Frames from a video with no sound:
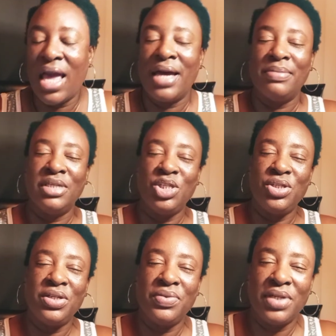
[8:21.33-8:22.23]
But you
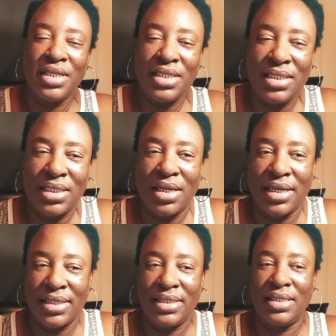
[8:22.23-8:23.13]
know what it is?
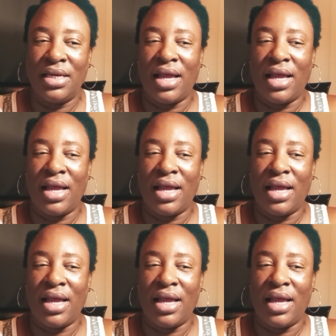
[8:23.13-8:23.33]
Like I said,